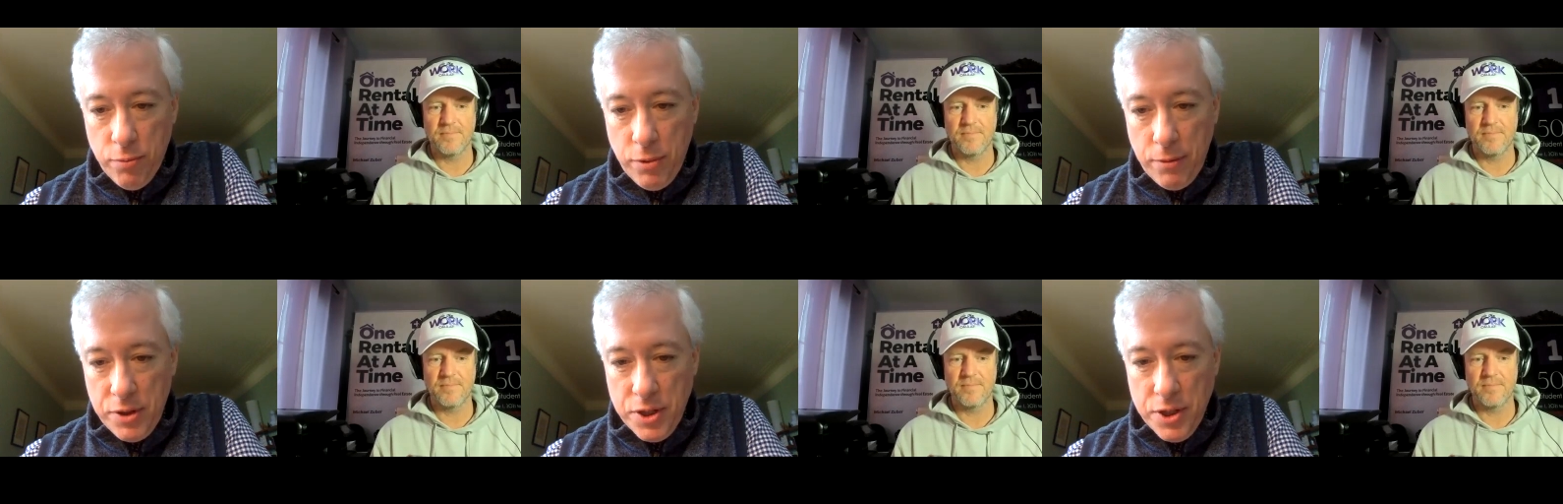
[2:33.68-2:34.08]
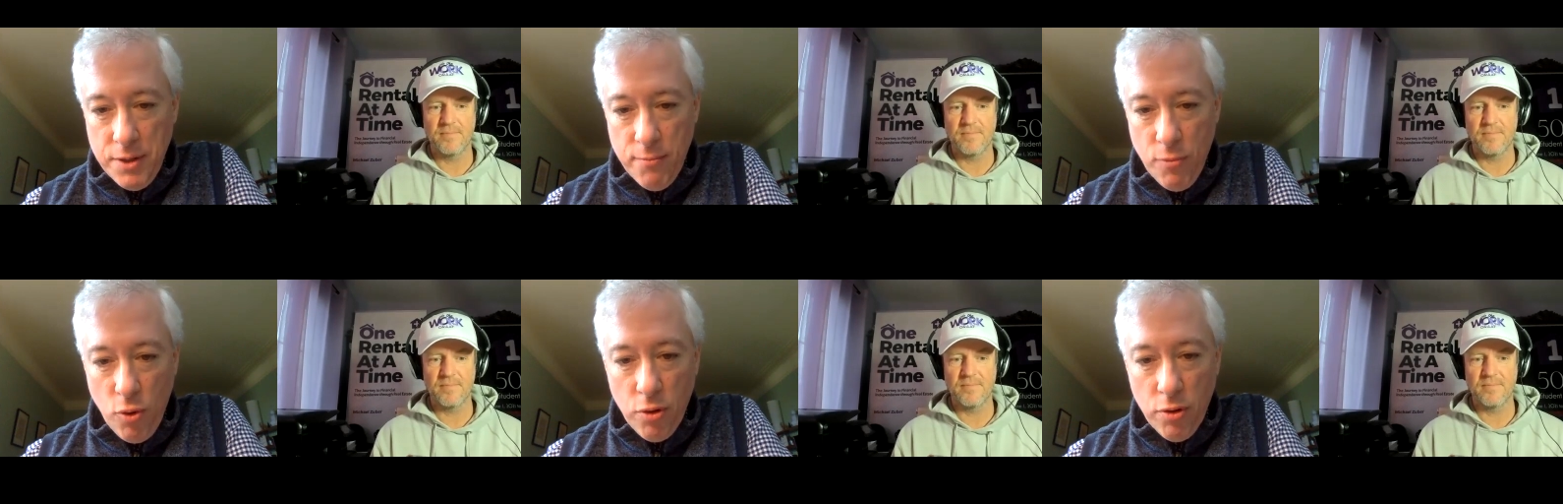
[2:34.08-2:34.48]
Speaker 1: probably see
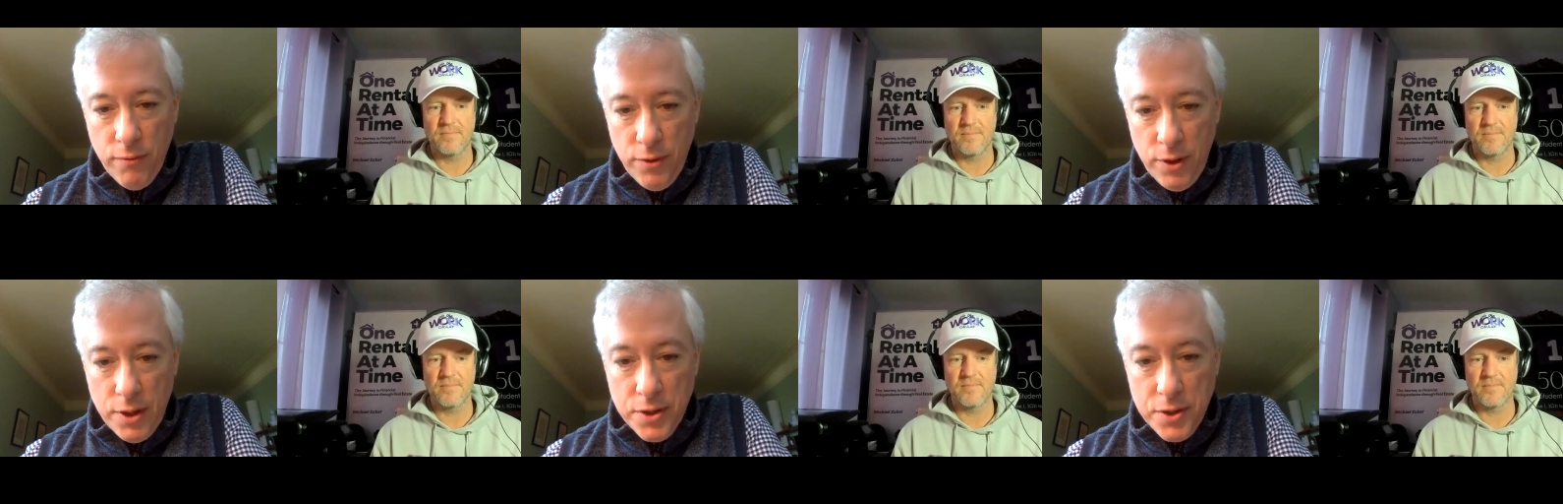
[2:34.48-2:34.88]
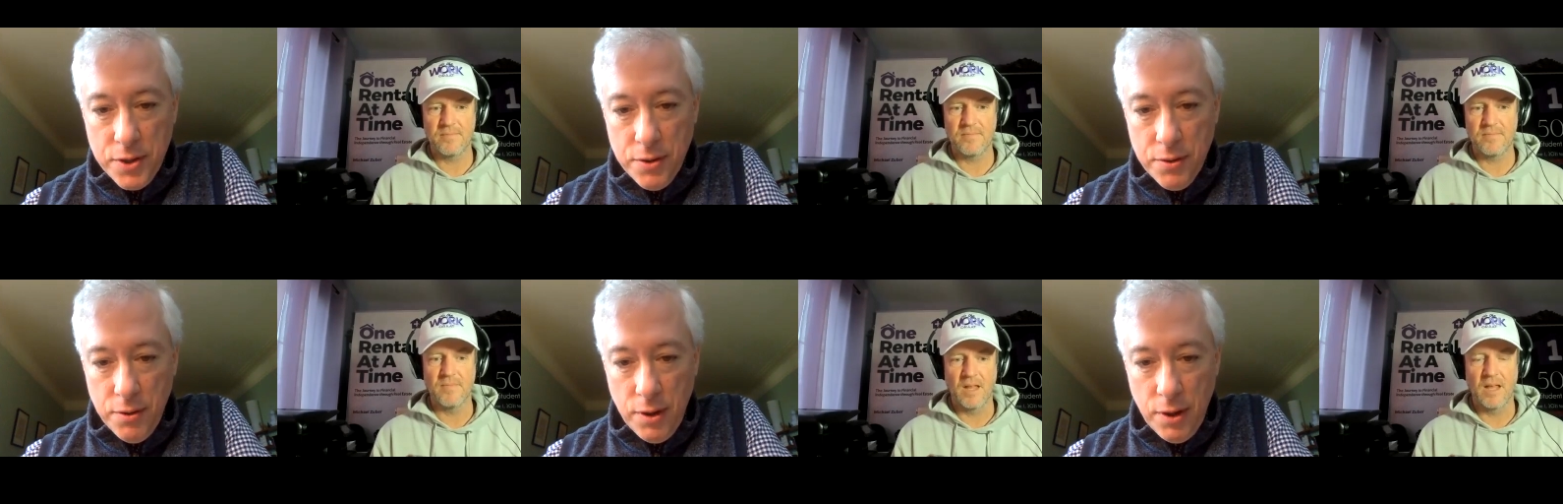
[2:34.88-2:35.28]
more of
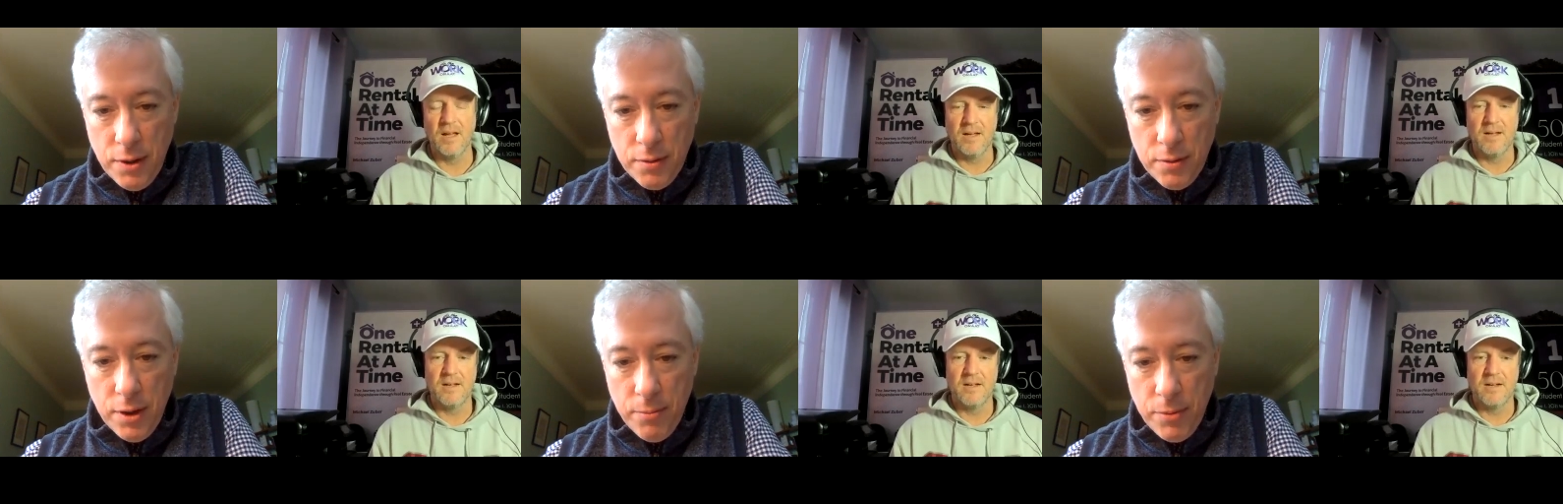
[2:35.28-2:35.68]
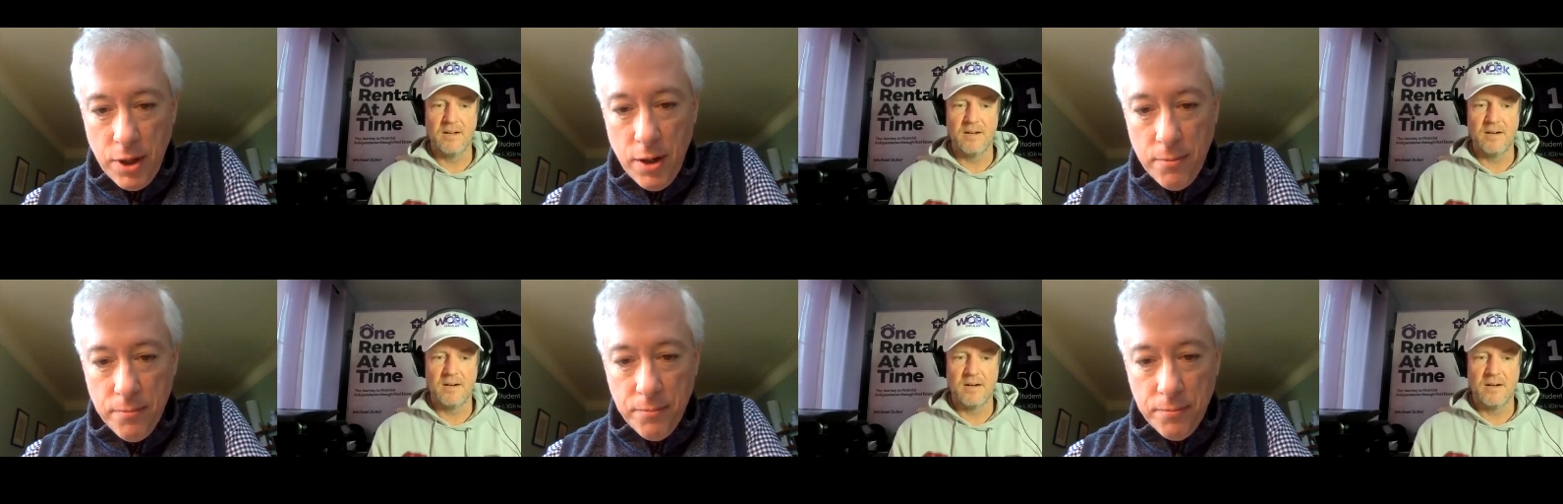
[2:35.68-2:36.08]
this coming
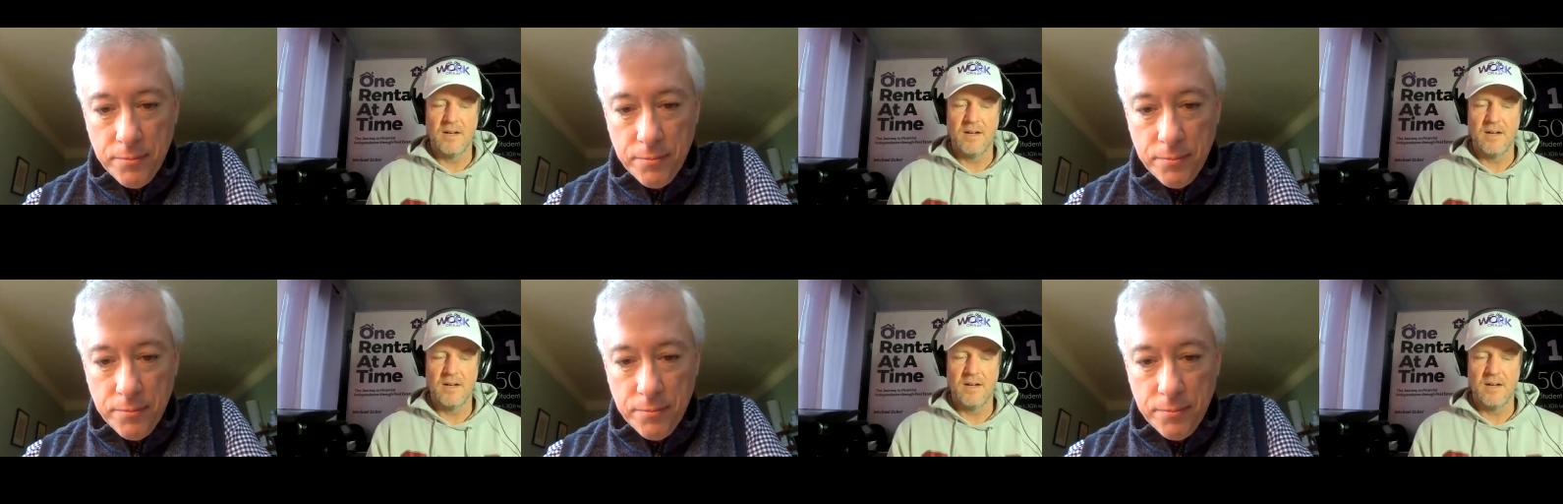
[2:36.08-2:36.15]
up.